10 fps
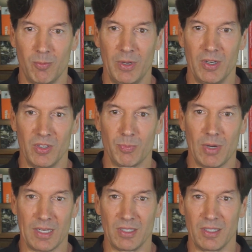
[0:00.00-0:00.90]
Windows
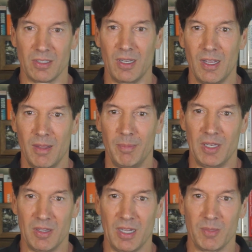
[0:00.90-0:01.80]
process,
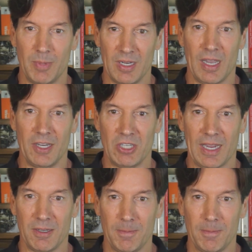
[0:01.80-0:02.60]
but that's been hijacked.